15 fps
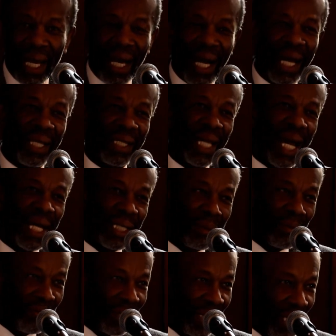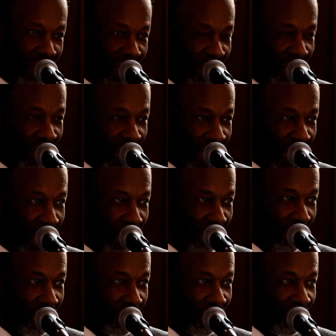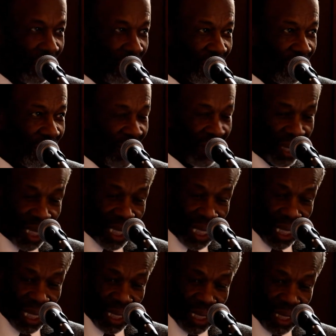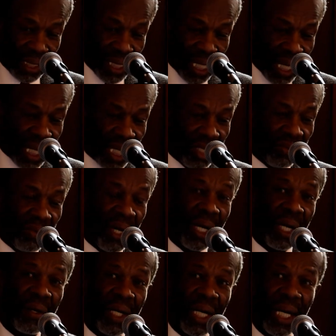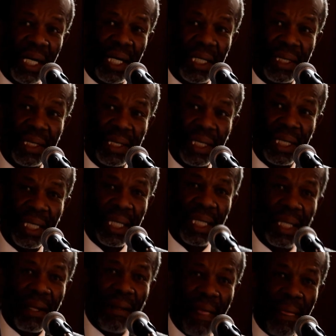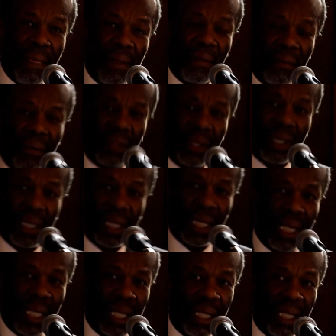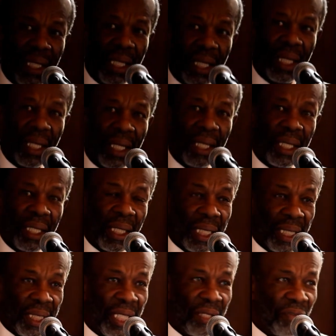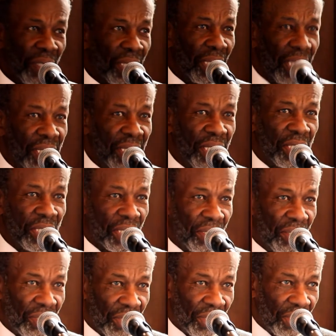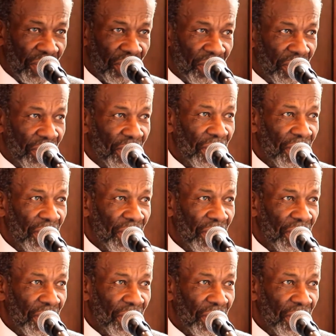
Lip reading: I thanked him for that on the time. He said, as far as the difficulty is concerned,